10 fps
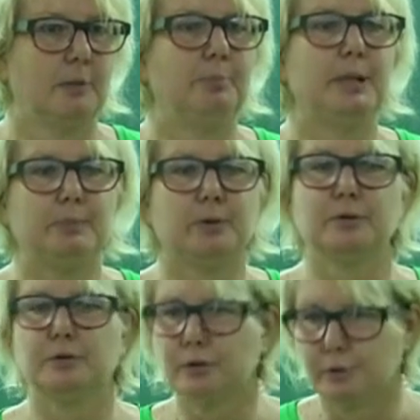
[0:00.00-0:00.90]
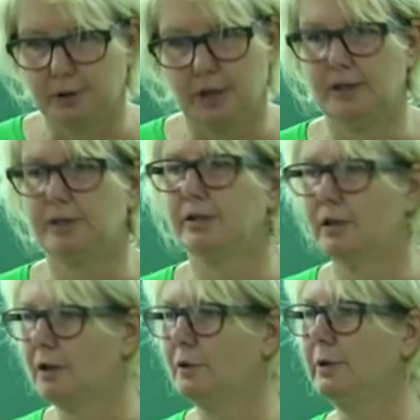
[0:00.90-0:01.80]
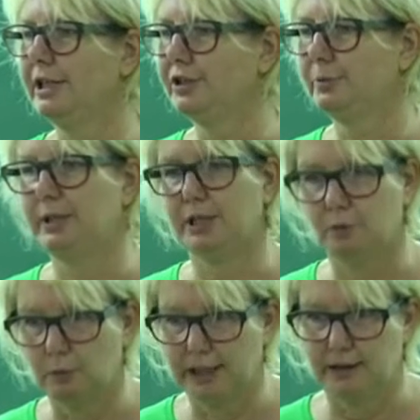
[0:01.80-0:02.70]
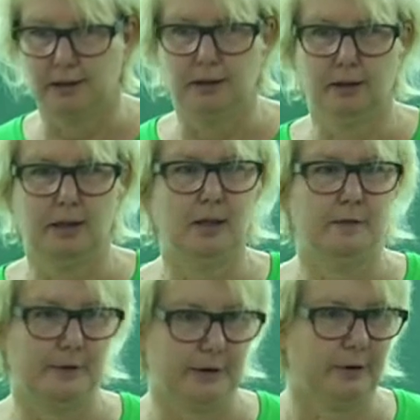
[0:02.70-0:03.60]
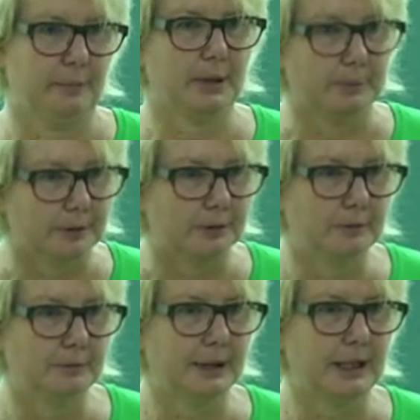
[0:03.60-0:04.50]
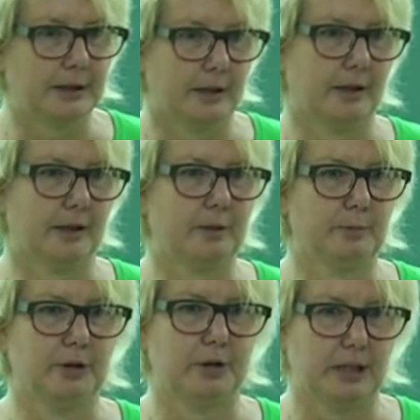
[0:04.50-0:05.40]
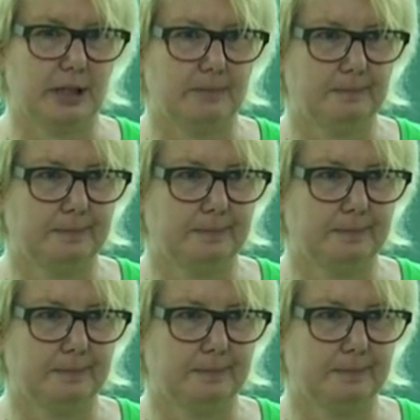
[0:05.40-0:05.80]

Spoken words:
People do not always speak well of other people in our community.